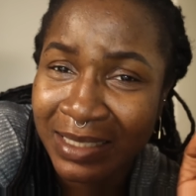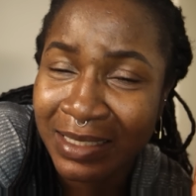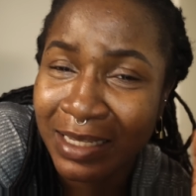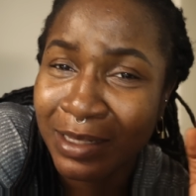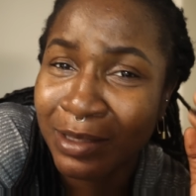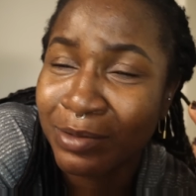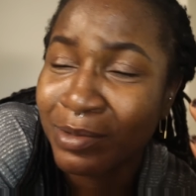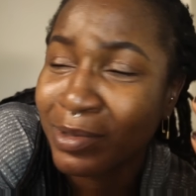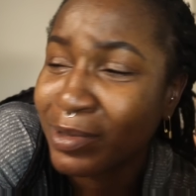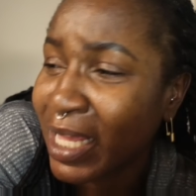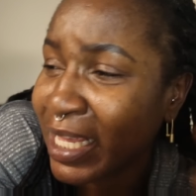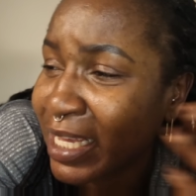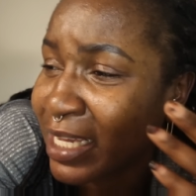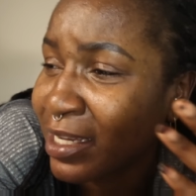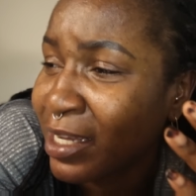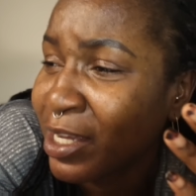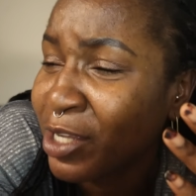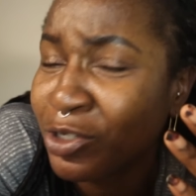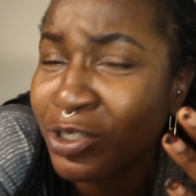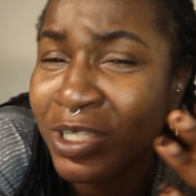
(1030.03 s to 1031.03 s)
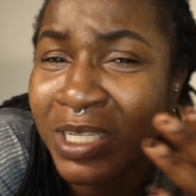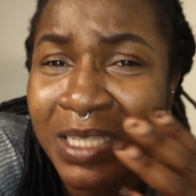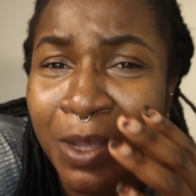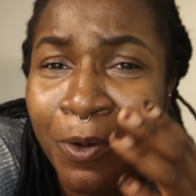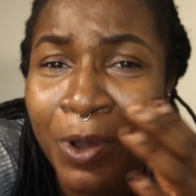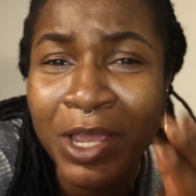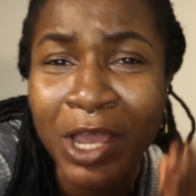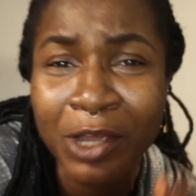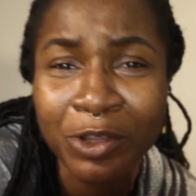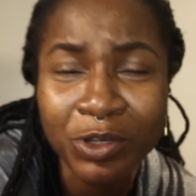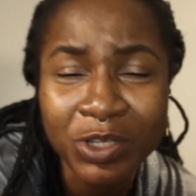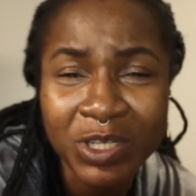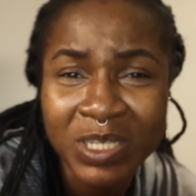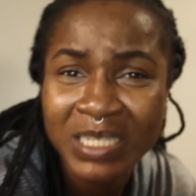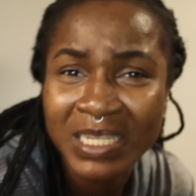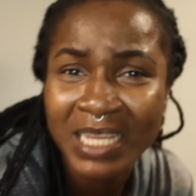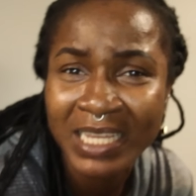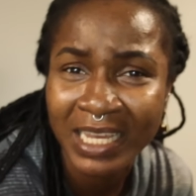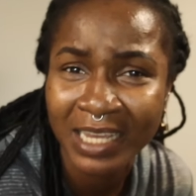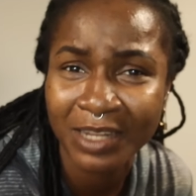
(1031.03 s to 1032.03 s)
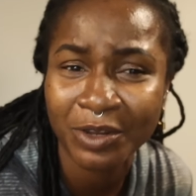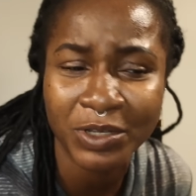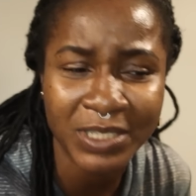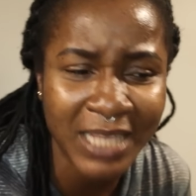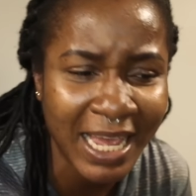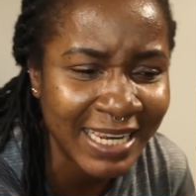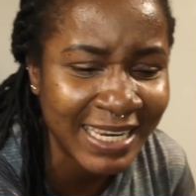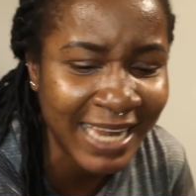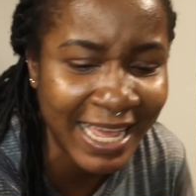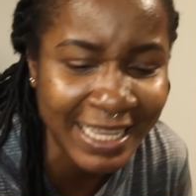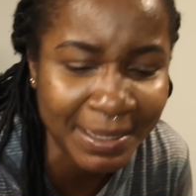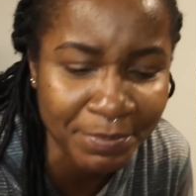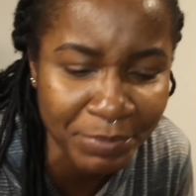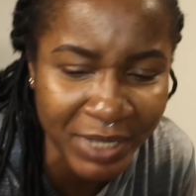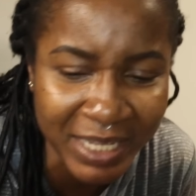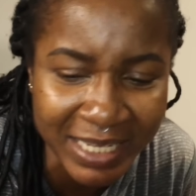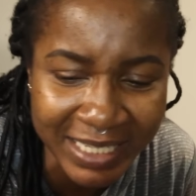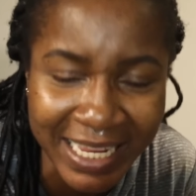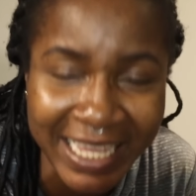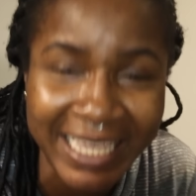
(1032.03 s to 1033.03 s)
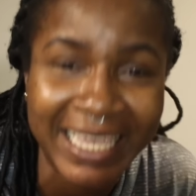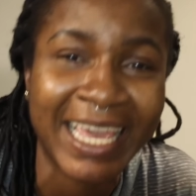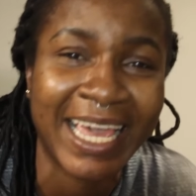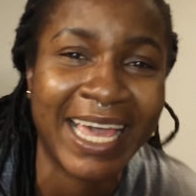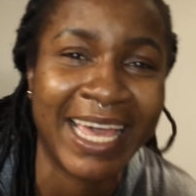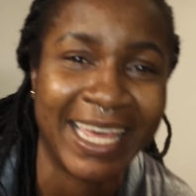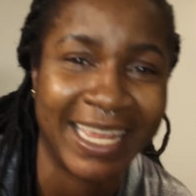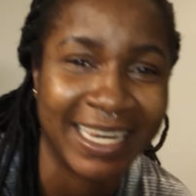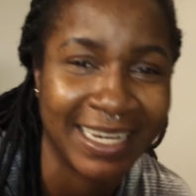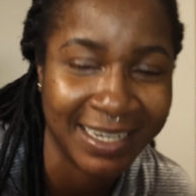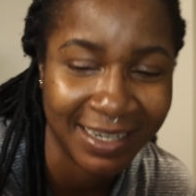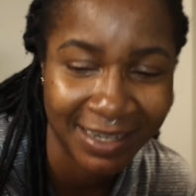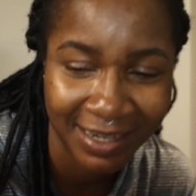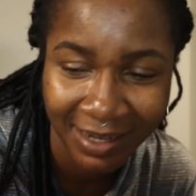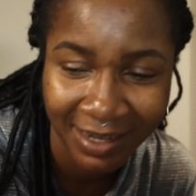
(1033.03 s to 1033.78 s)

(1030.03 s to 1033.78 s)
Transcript: Like, do you understand when you're just naked? Because I like being naked.